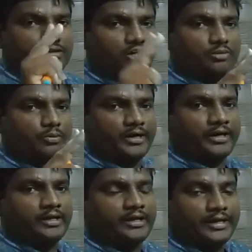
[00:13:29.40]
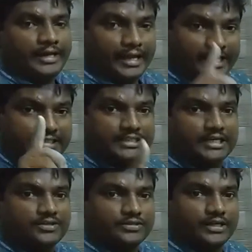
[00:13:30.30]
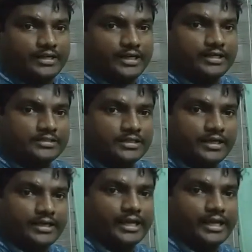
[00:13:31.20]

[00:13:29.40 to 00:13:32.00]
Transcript: Third point, an assertive sentence